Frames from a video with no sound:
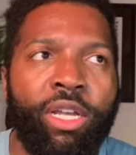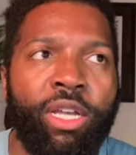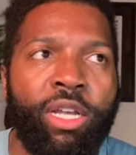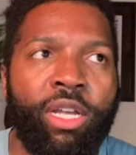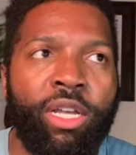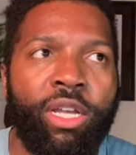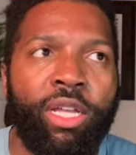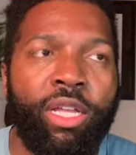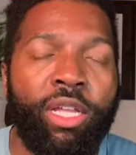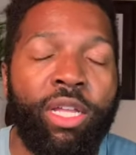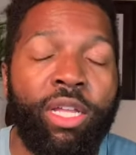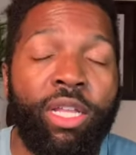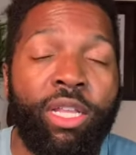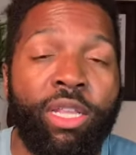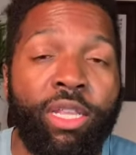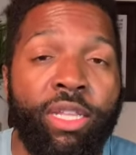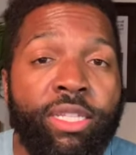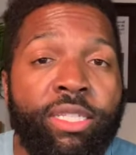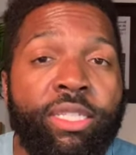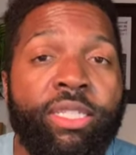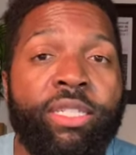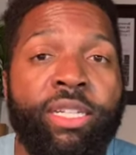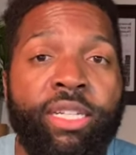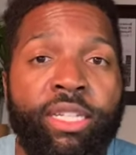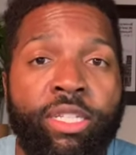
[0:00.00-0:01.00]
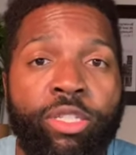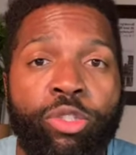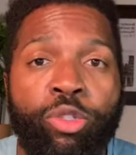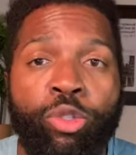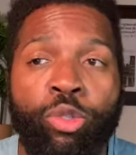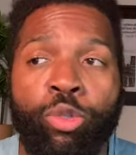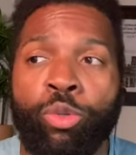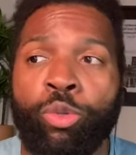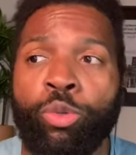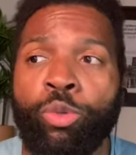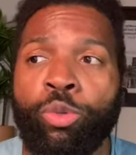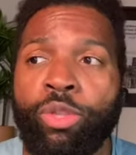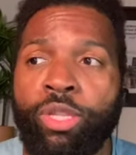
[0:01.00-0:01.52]
and partially
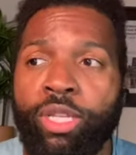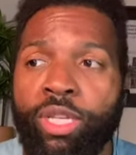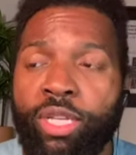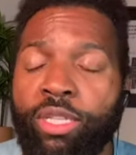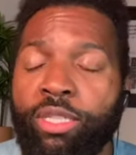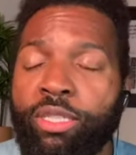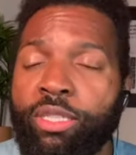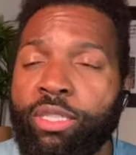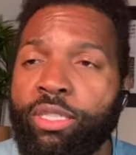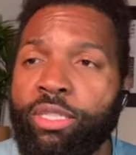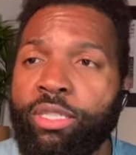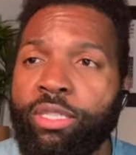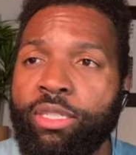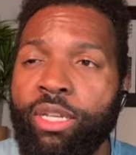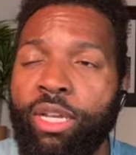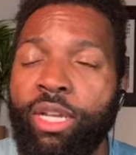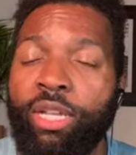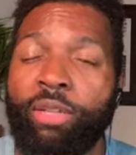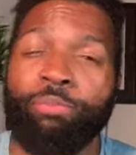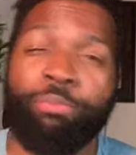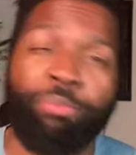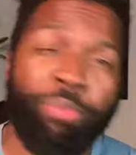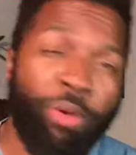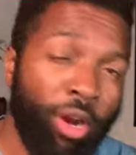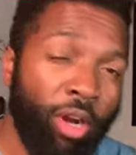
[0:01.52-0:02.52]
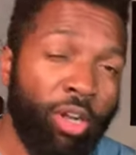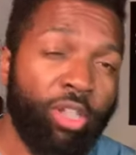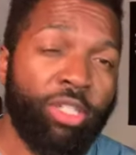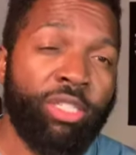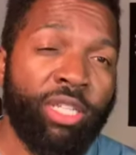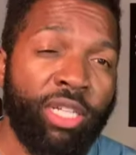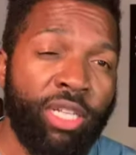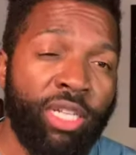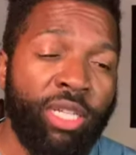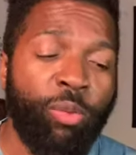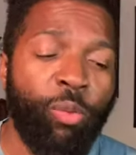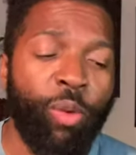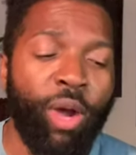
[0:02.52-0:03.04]
watching while I was in line for my
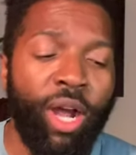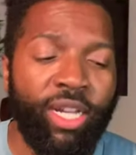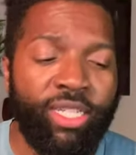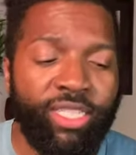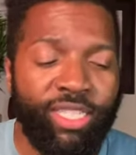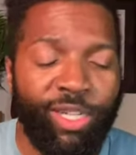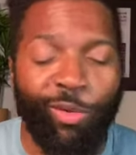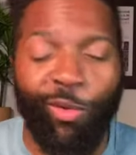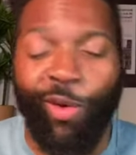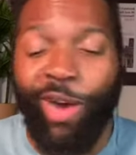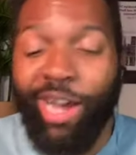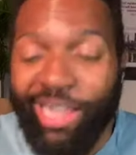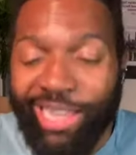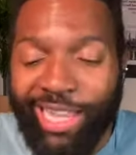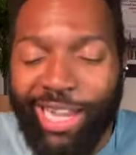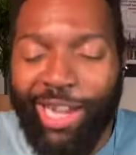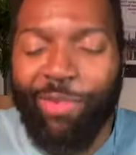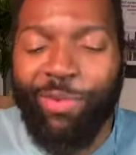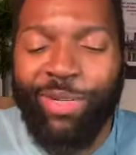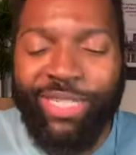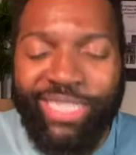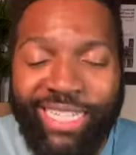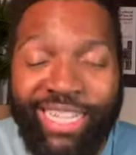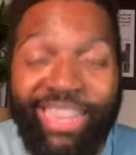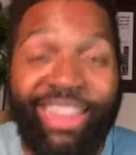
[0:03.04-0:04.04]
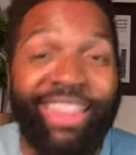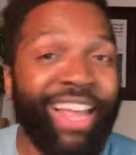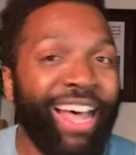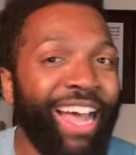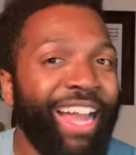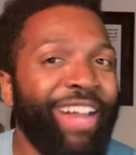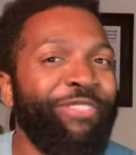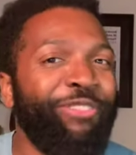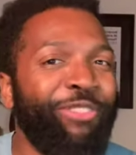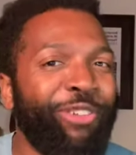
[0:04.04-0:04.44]
COVID test today.